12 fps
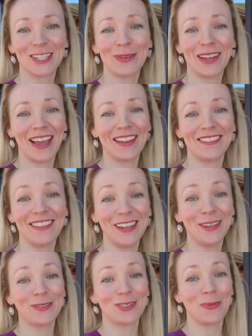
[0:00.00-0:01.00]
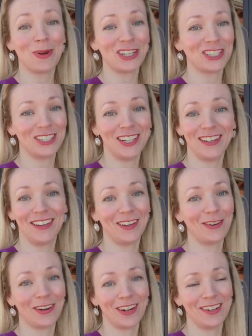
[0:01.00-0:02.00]
So again, thank you so much, Tina
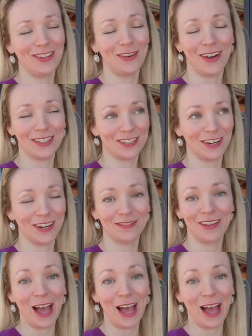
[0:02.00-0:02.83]
and Goran. You guys are